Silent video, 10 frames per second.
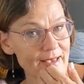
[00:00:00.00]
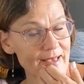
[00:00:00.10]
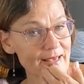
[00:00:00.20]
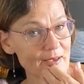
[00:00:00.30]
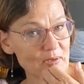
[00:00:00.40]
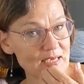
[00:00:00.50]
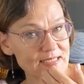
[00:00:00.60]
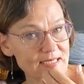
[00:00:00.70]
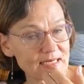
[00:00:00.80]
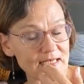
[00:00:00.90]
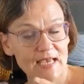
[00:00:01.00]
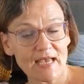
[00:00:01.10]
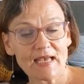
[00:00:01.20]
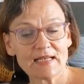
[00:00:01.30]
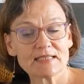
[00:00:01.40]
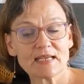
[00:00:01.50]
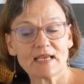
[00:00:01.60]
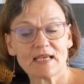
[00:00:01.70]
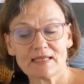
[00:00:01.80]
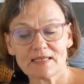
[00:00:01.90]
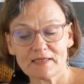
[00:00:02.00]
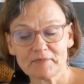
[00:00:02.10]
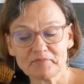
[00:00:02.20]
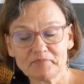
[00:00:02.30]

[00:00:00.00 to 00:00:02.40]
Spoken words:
And I basically had a